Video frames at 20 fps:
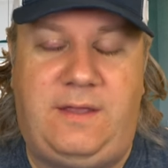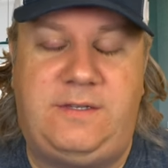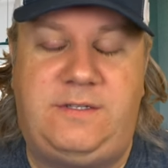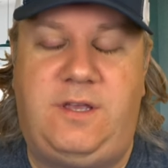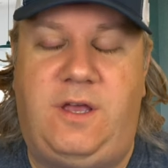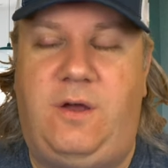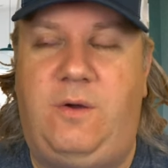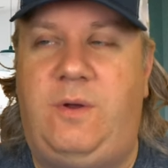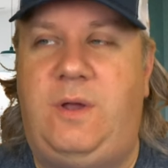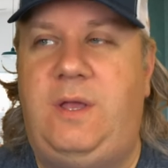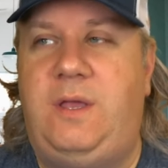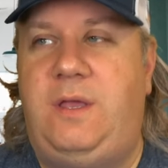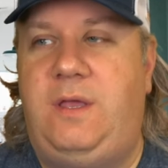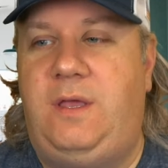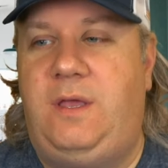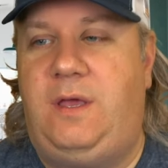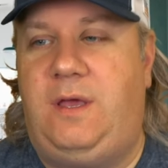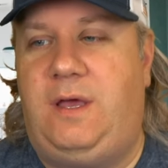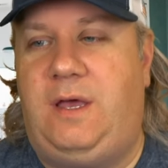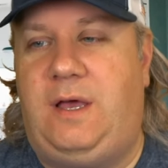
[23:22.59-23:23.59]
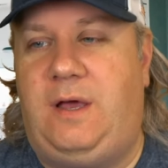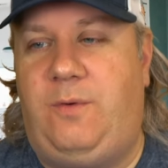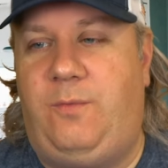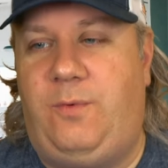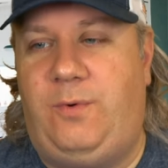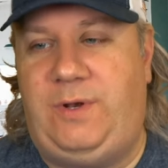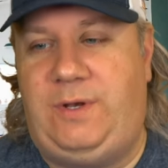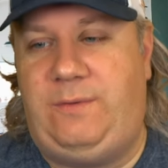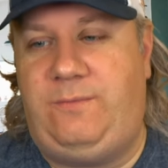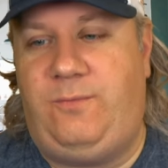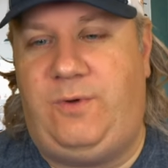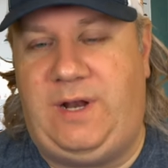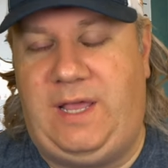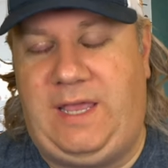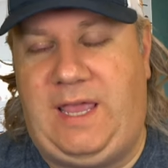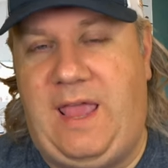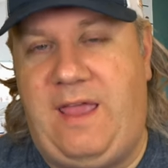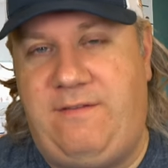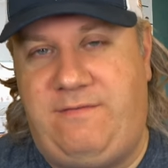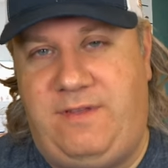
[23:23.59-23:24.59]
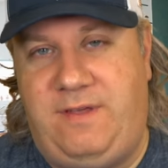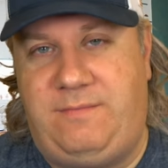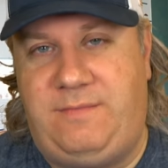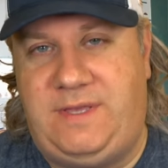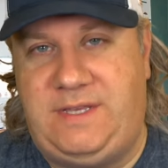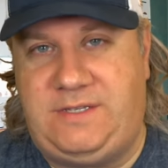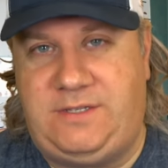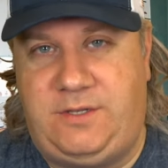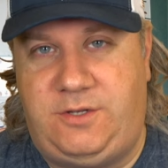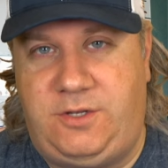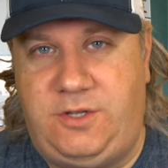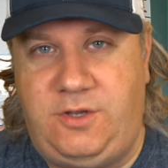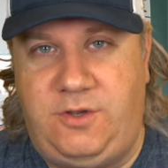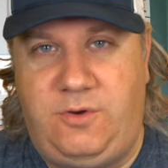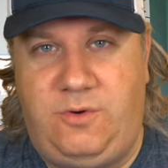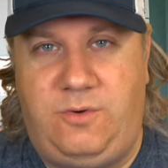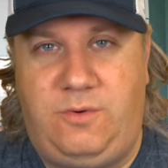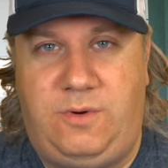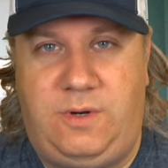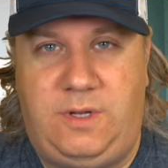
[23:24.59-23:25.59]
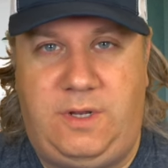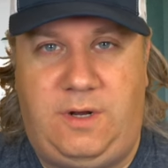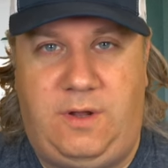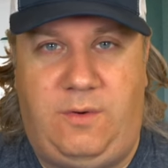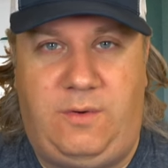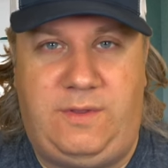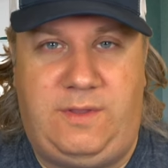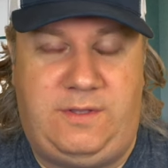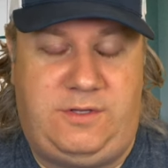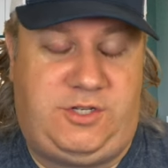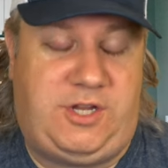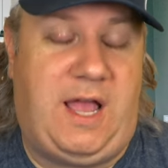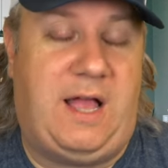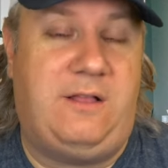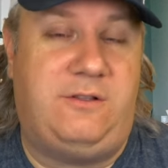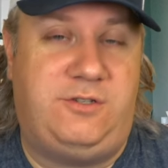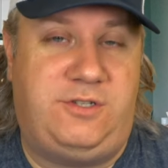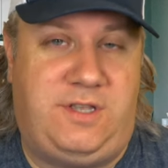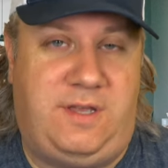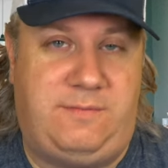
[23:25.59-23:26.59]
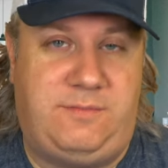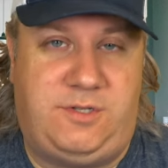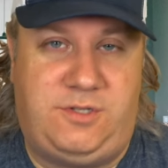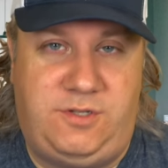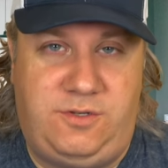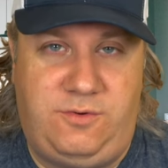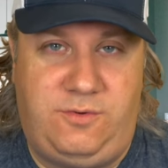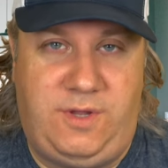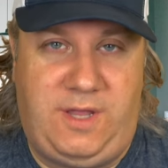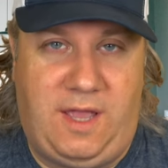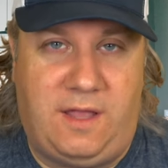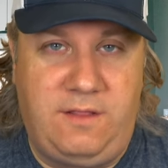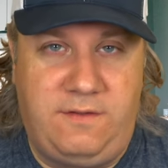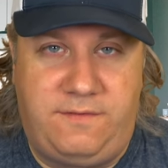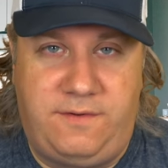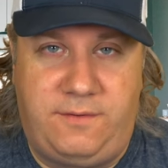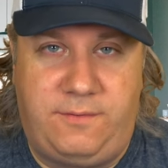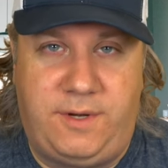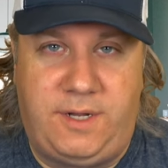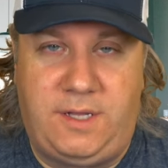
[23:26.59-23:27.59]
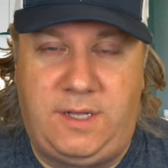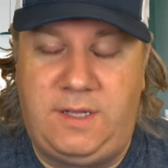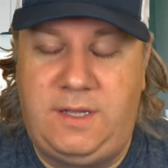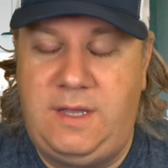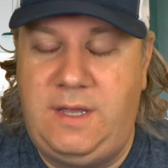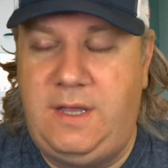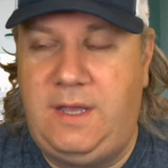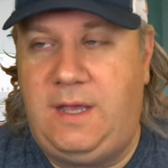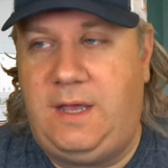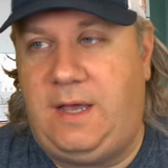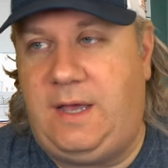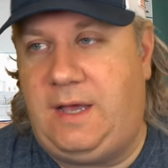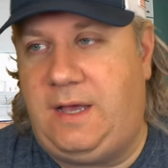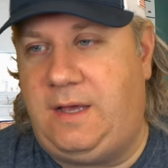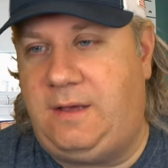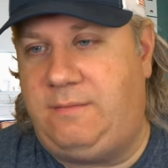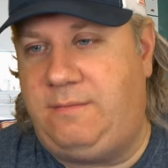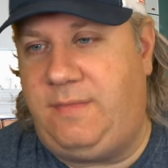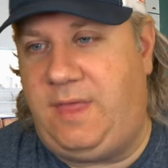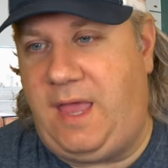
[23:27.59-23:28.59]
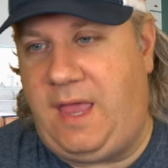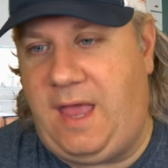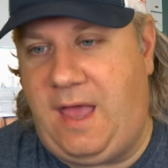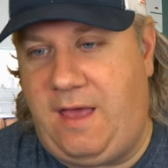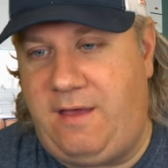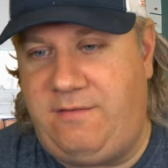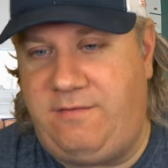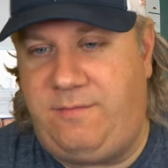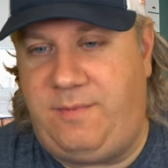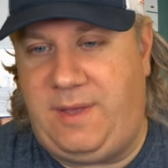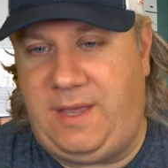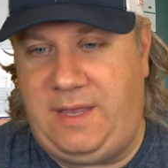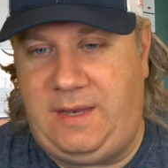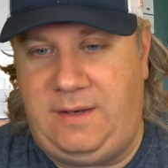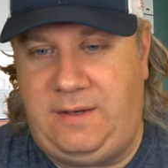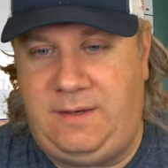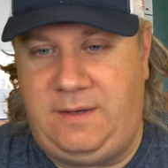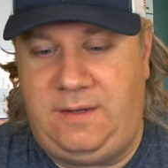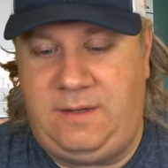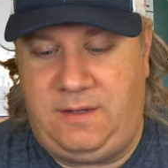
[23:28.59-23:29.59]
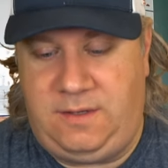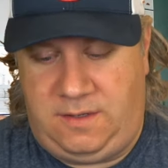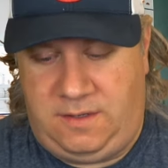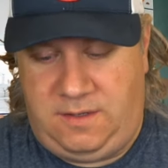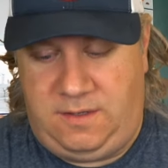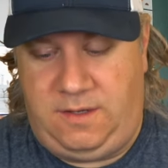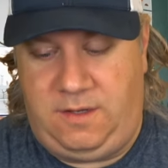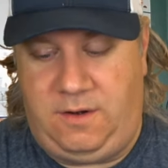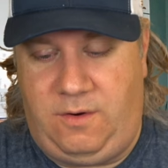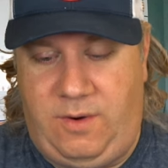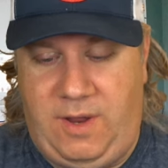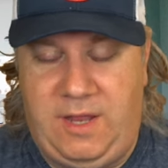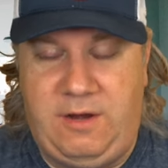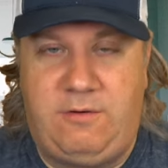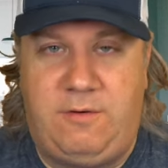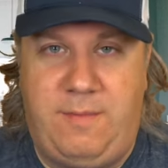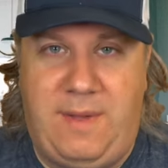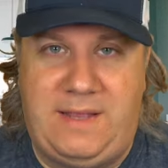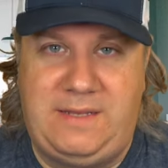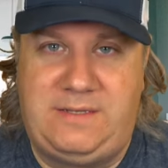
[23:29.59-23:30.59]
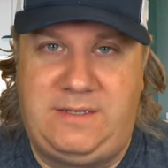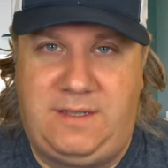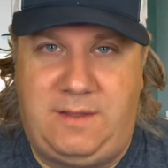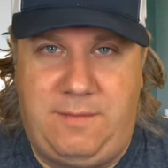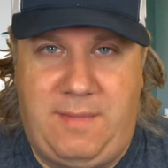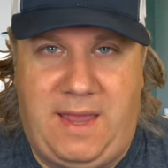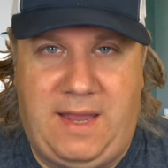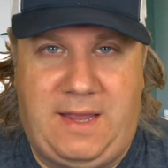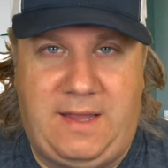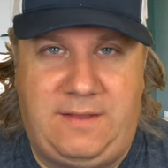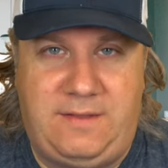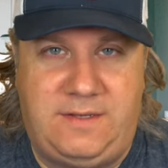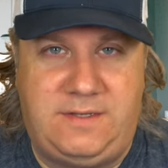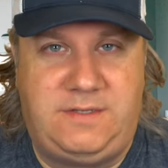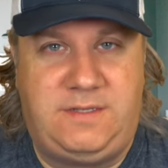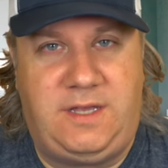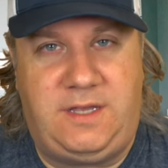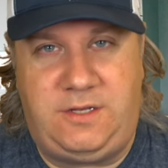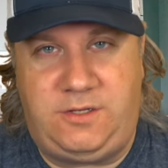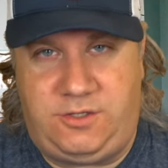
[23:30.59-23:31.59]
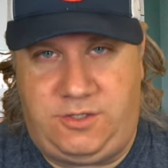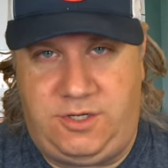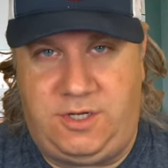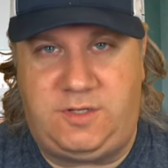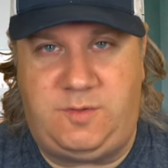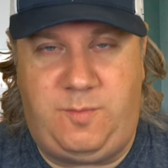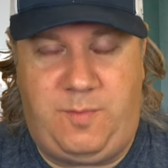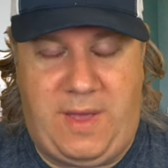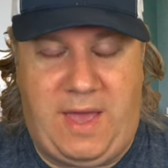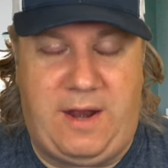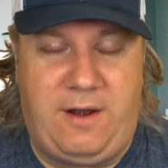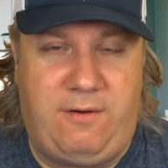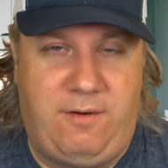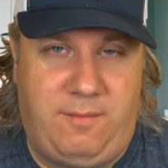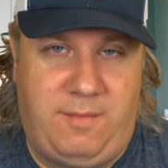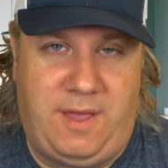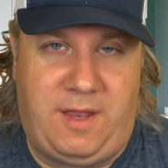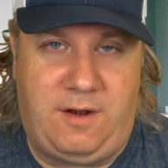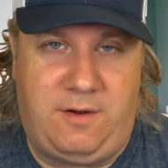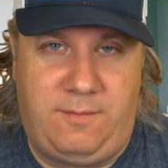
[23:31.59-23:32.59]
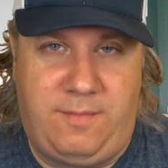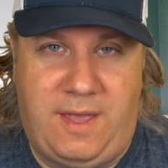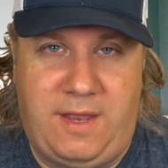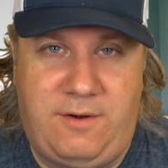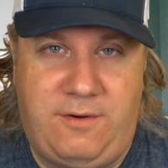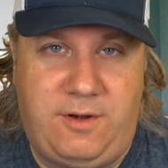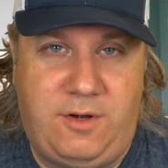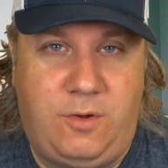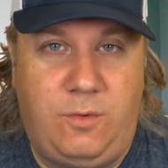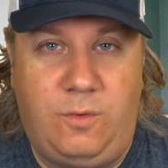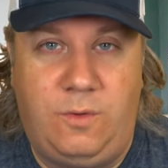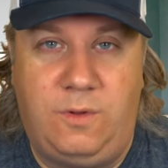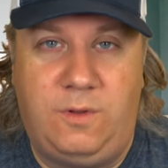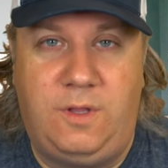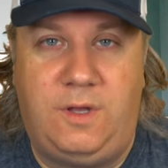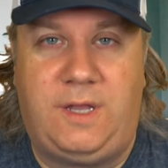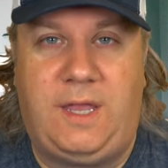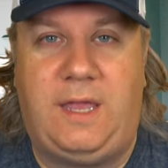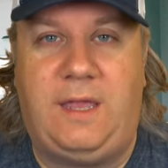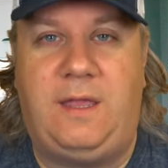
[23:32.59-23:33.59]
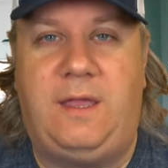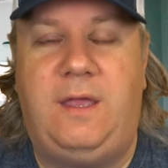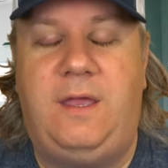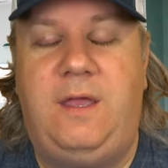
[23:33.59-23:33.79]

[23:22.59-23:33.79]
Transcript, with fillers: So uh, when when I gave them this to do, you know, the challenge them to do a yellowfin reel, um, they have been, you know, incrementally making this thing just better and better and better and cooler looking,